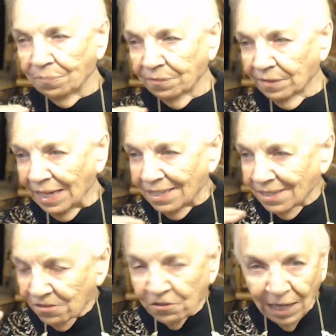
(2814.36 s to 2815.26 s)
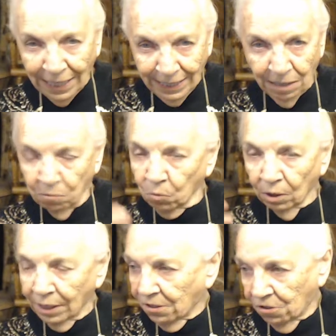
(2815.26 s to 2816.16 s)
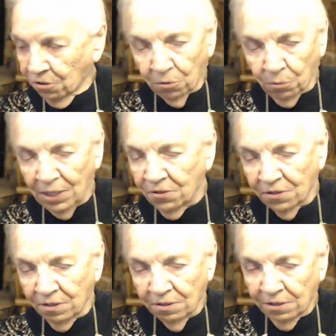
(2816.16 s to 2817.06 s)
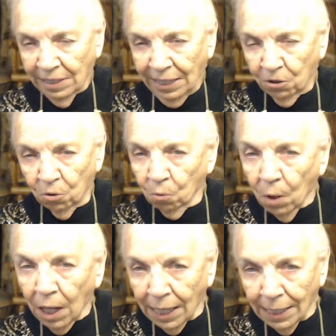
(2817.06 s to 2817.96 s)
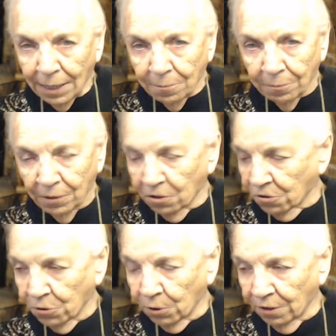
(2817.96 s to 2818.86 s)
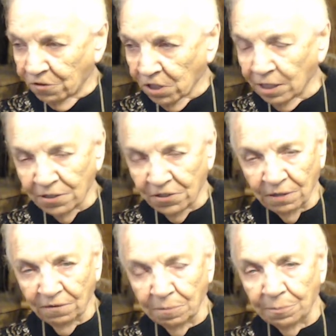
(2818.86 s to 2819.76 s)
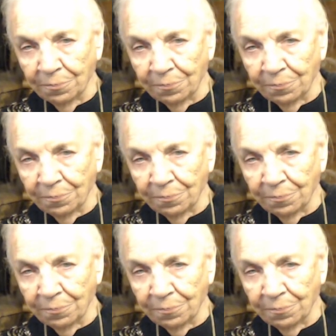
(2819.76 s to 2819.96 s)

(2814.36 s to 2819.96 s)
they dislike him. We'll get to the reasons later why. They're sort of jealous of him.